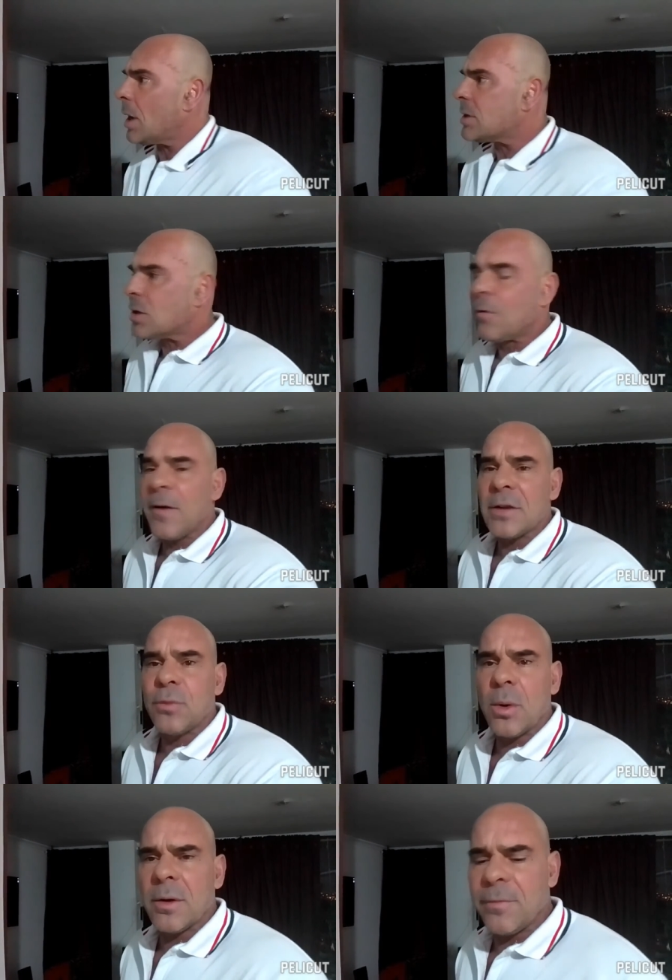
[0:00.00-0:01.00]
And so fast
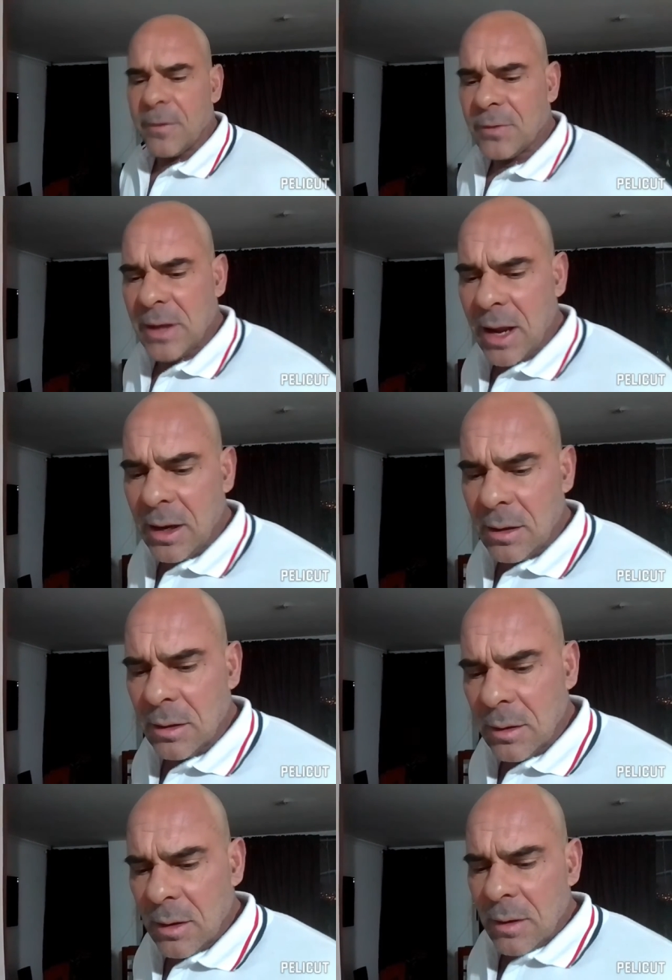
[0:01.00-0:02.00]
forward to 58,
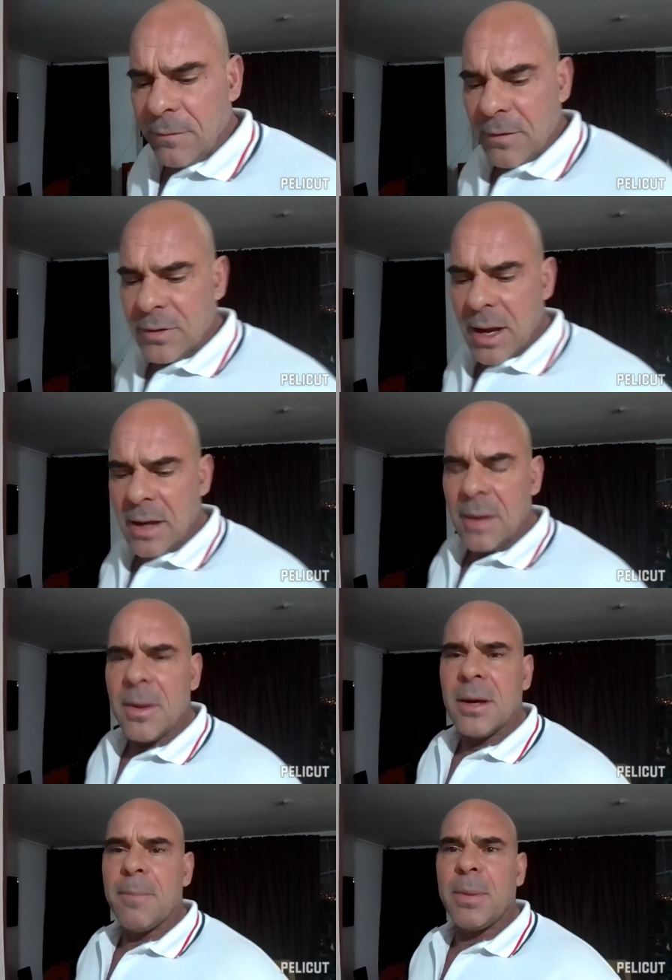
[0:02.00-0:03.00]
I'm
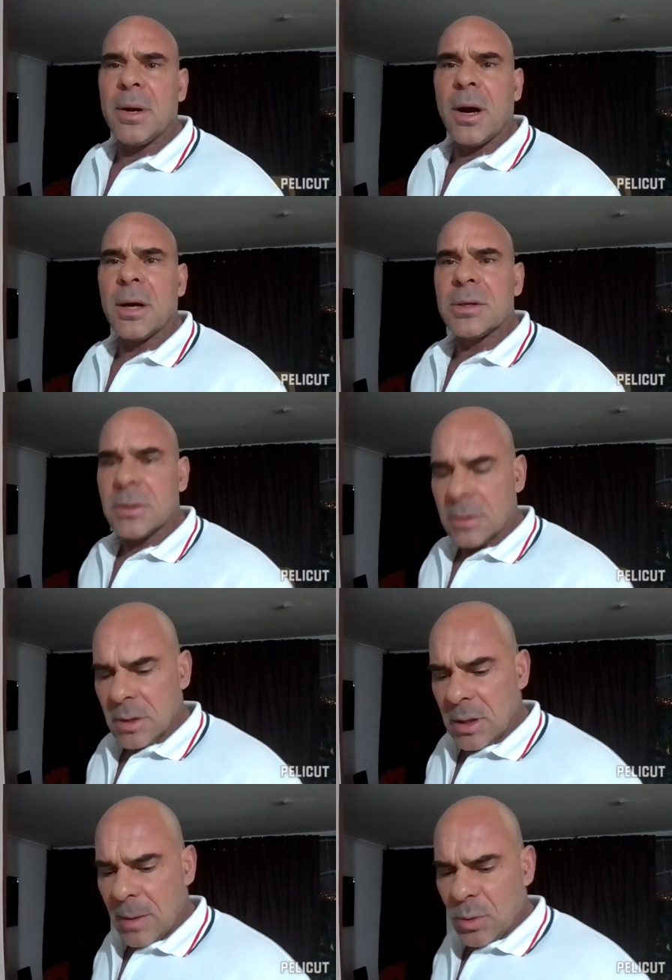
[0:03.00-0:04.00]
hitting PRs.
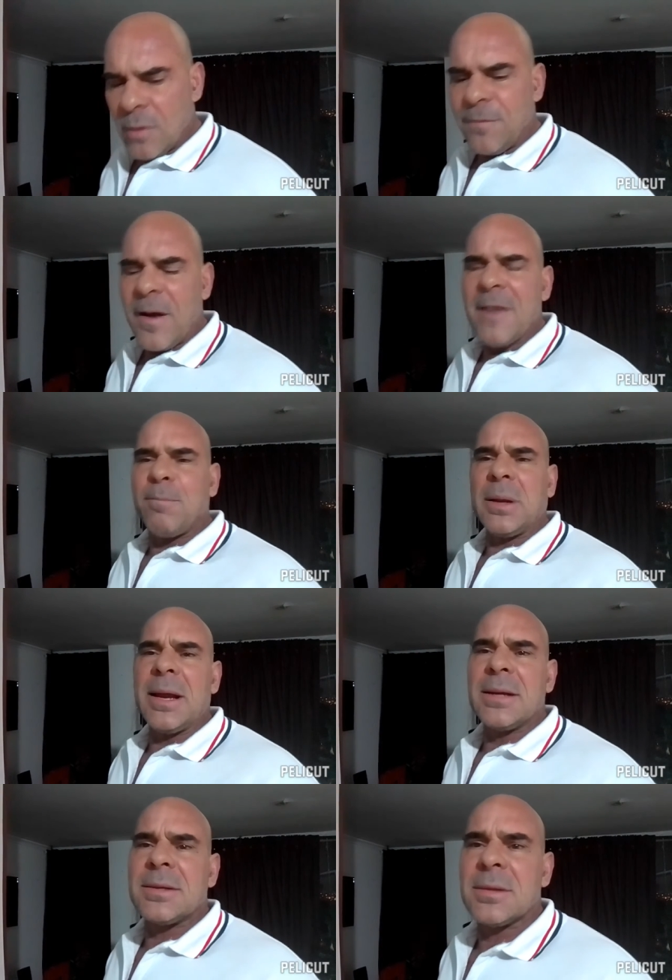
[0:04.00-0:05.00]
I'm doing 5
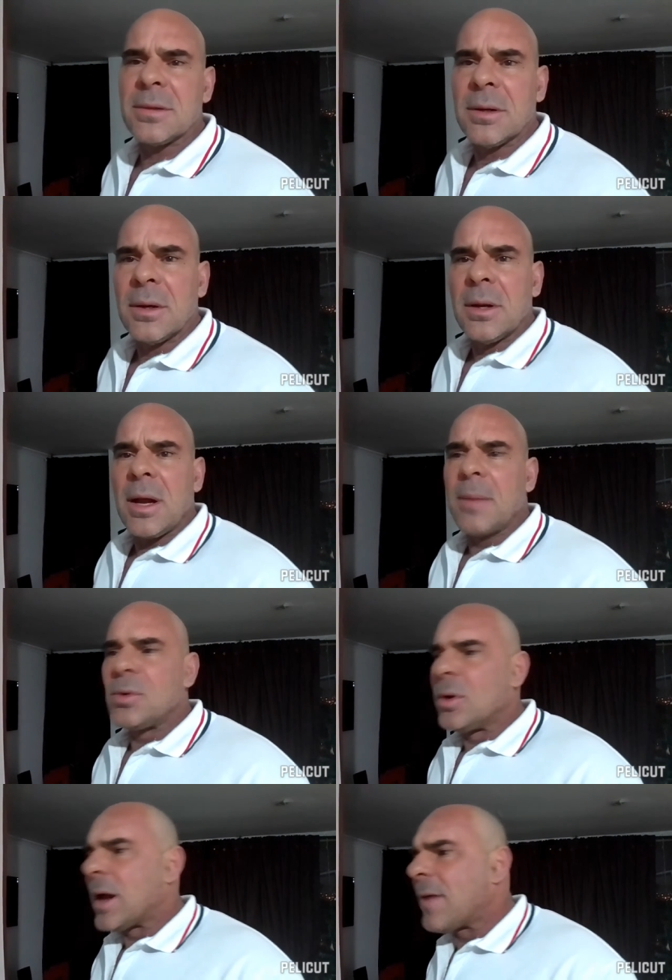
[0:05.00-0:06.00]
plates. I'm
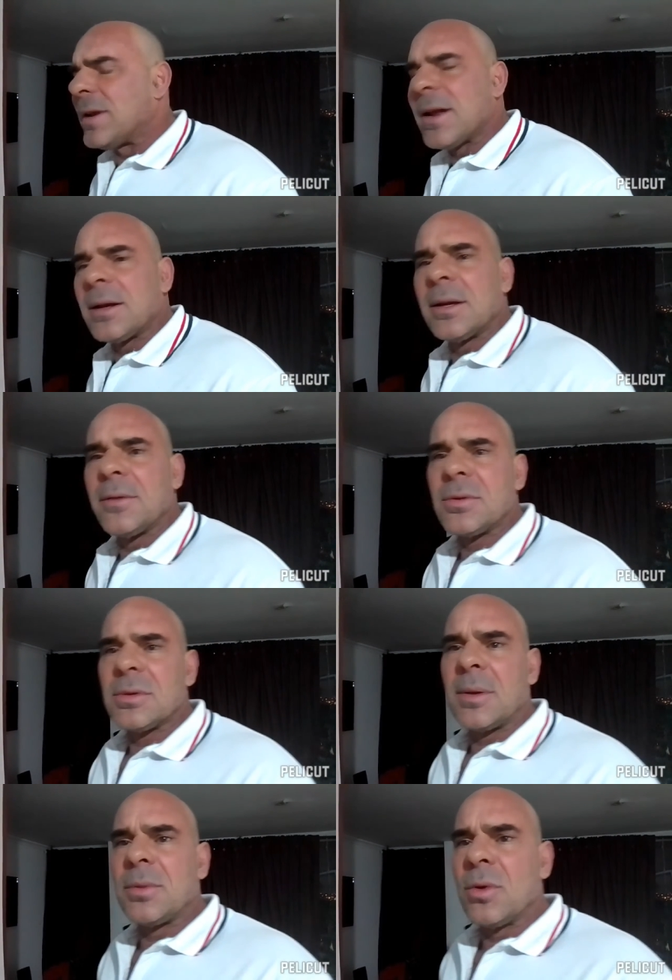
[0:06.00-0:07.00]
doing heavy
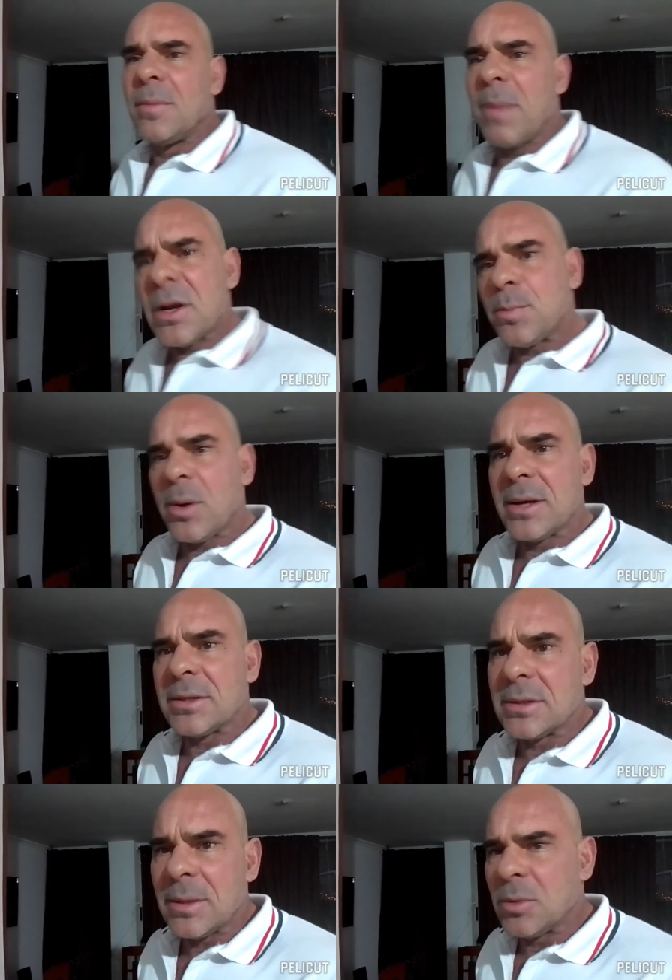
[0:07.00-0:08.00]
deadlifts. I'm doing bench
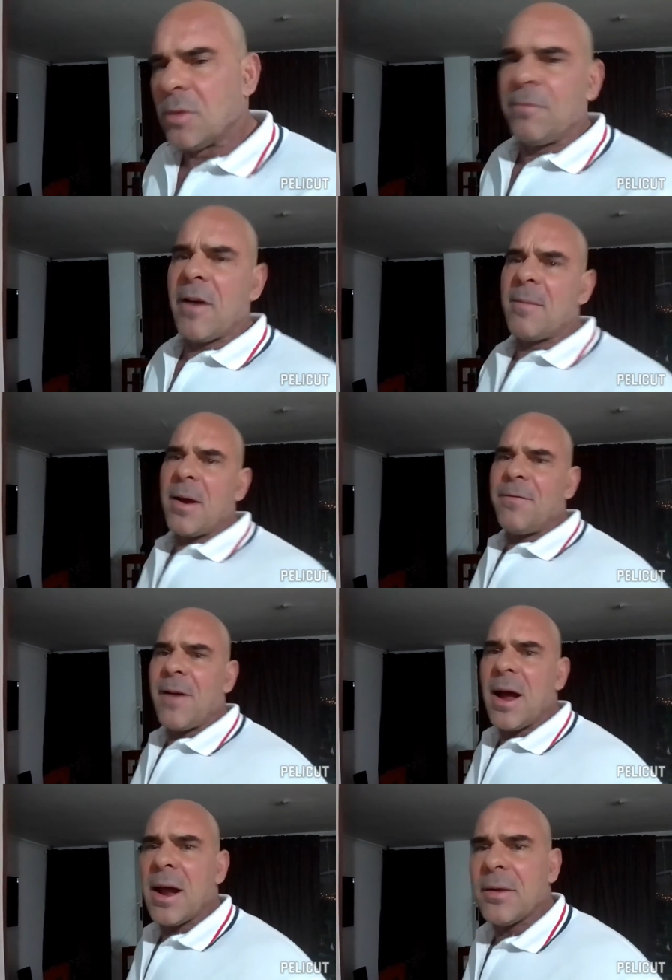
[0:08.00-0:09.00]
presses. I'm doing
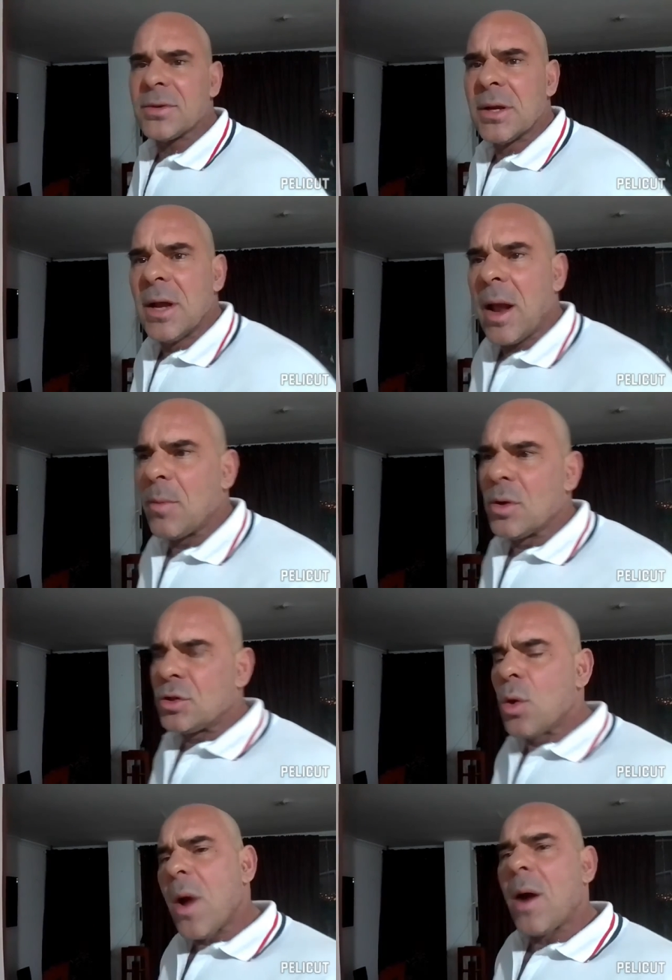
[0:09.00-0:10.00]
5x5s. I'm doing
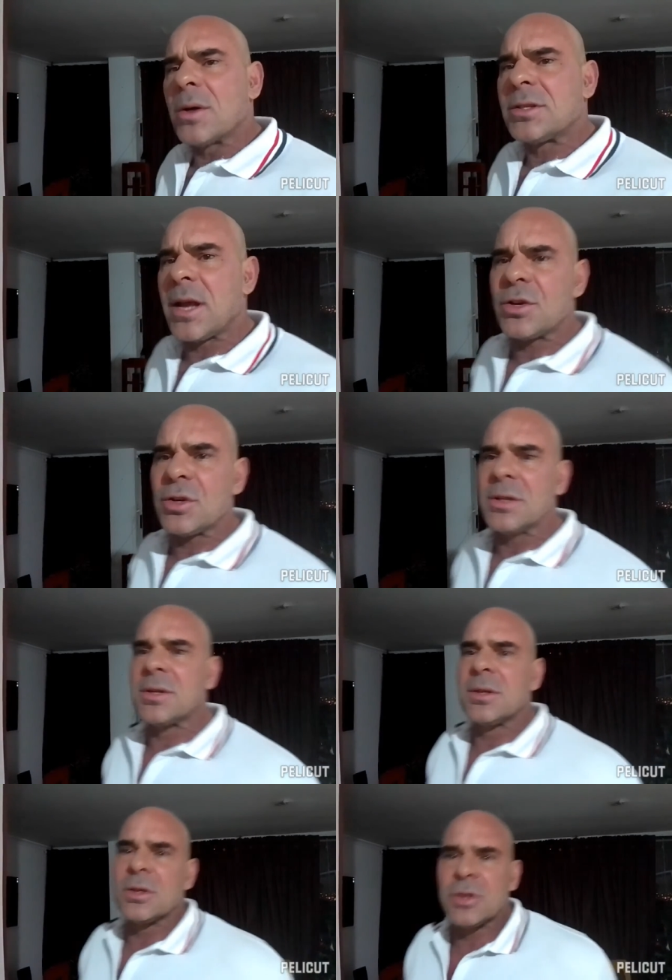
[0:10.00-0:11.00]
2-hour sessions
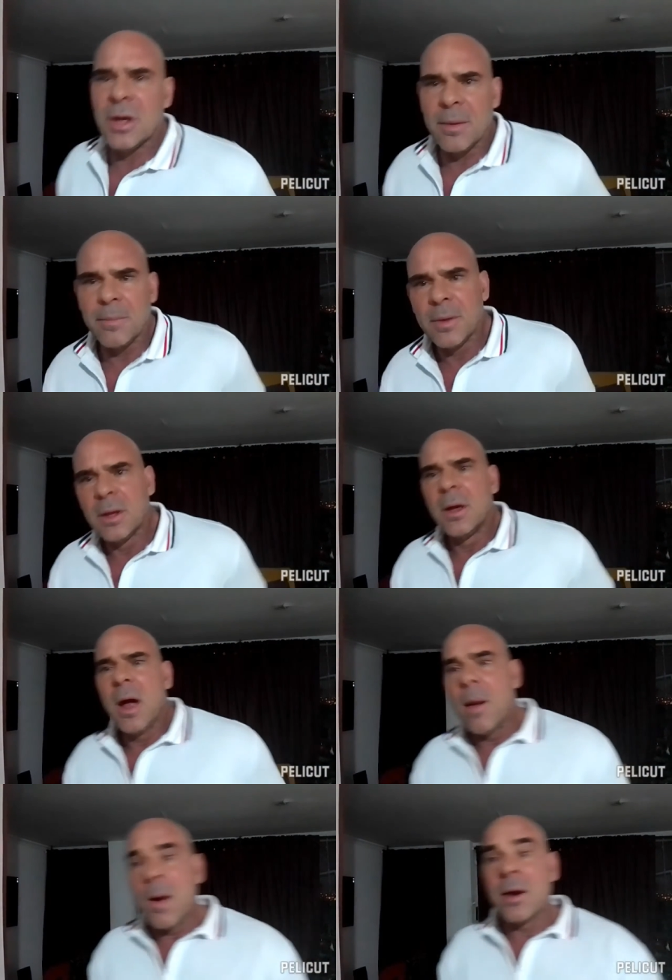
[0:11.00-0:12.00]
at the gym,
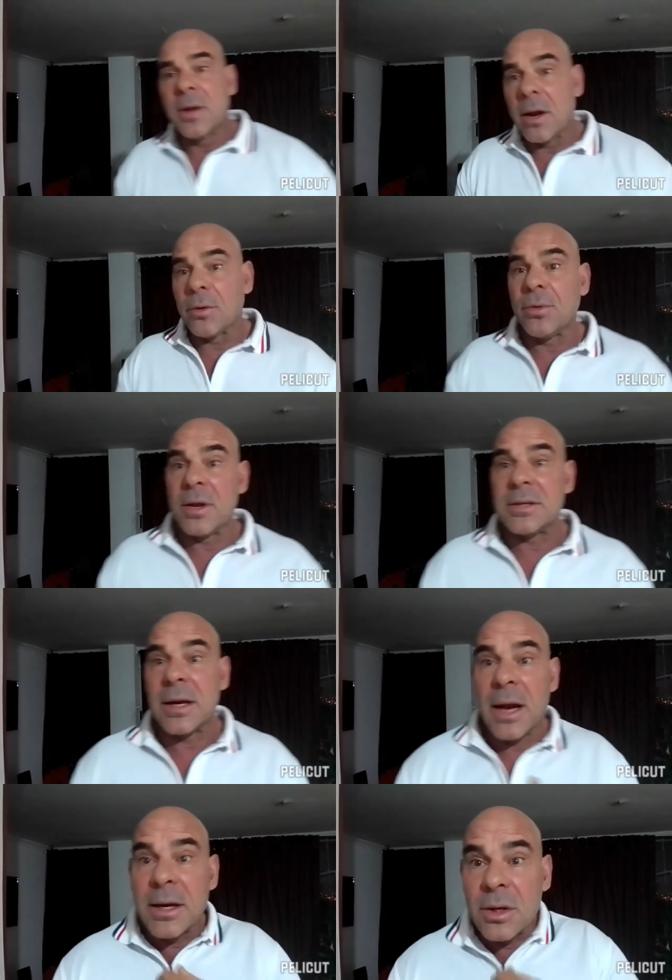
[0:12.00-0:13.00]
among the other things
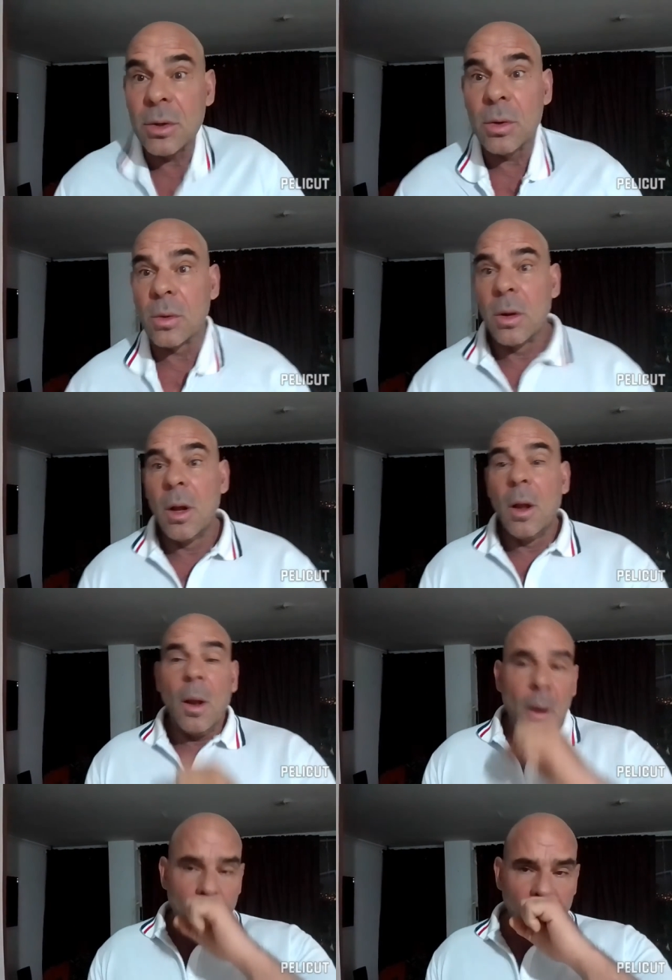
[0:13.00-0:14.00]
that I do
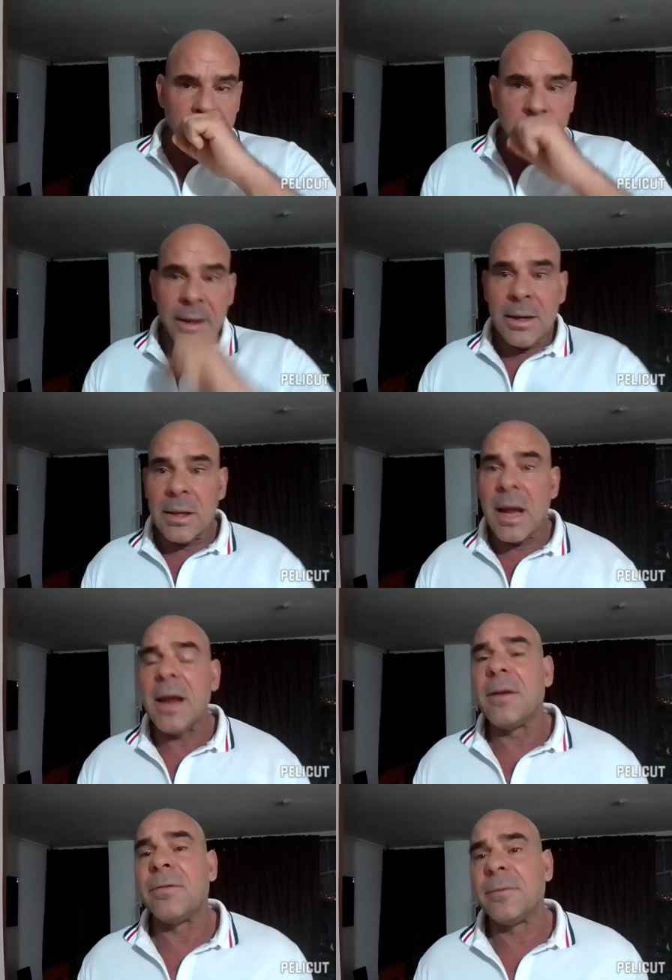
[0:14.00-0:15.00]
in
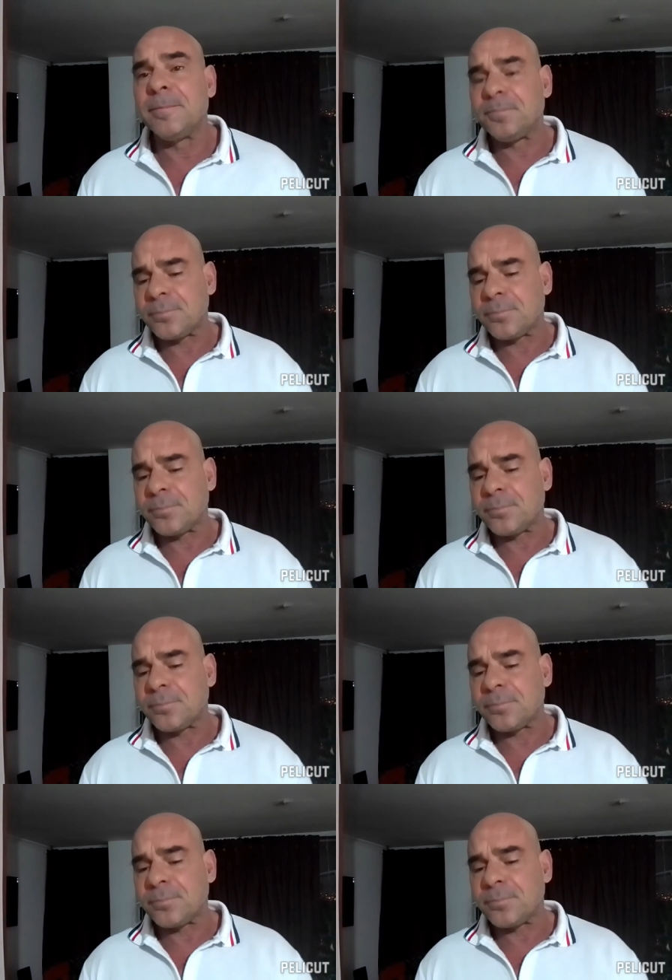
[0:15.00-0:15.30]
life.